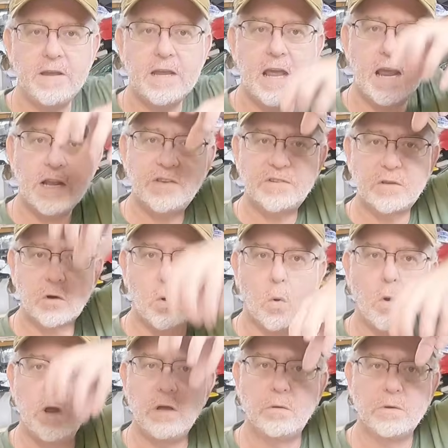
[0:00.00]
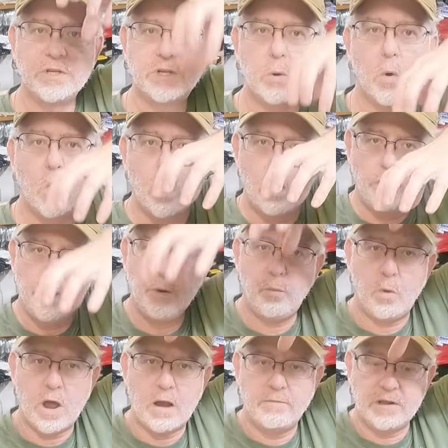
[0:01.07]
V8s, the coil was
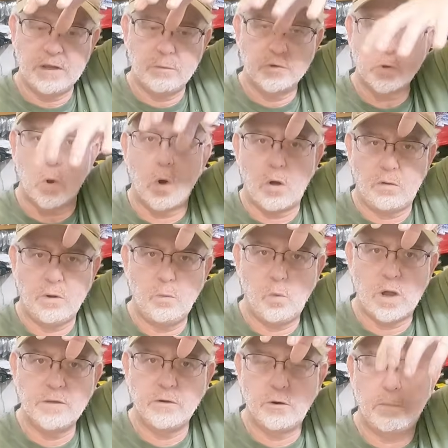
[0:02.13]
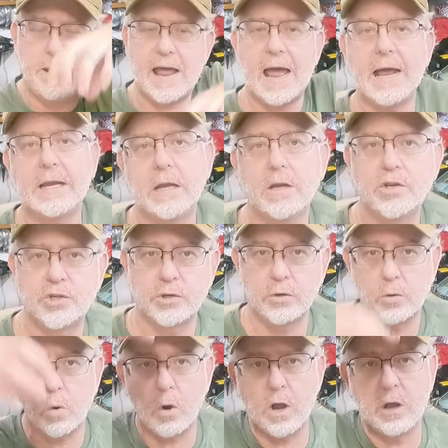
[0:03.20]
everything was all in one little package. So
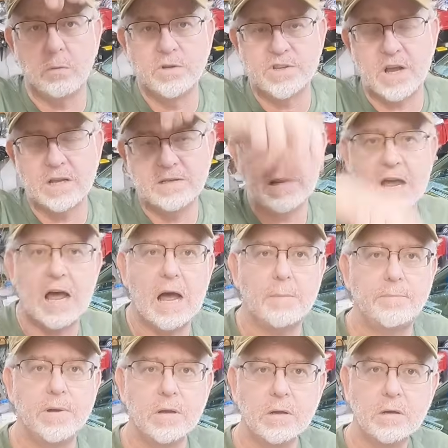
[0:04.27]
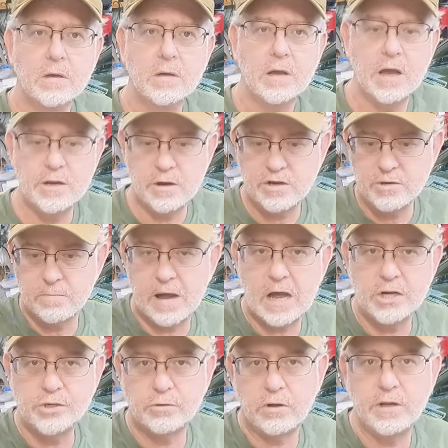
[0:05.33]
the coil was on top, and you had your
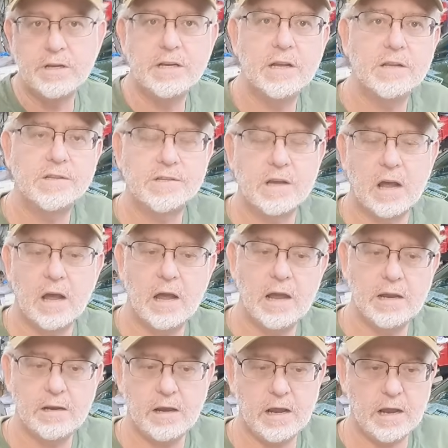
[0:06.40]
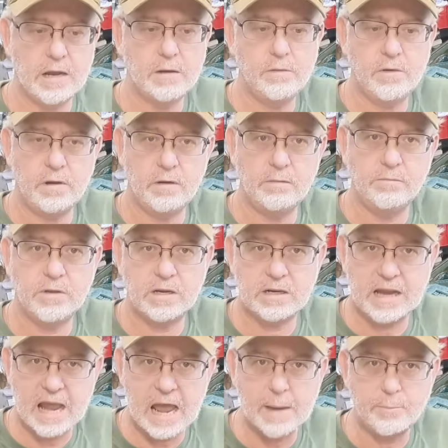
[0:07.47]
module on the inside, and the
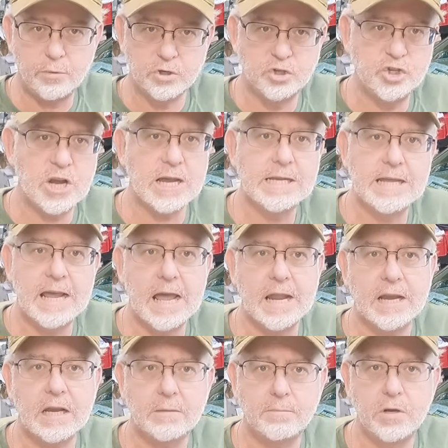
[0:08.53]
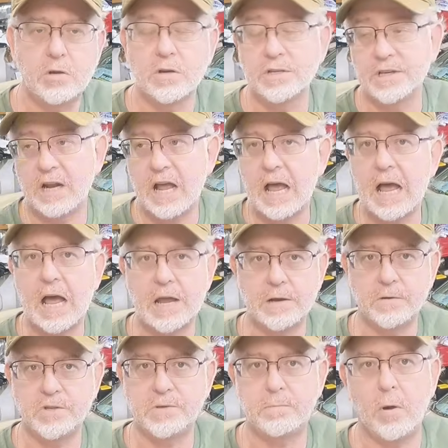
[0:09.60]
cap was gigantic because of the
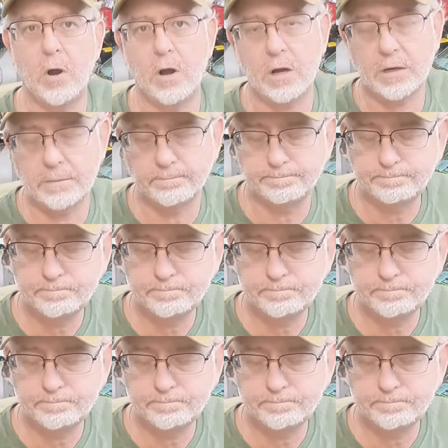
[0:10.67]
hotter spark.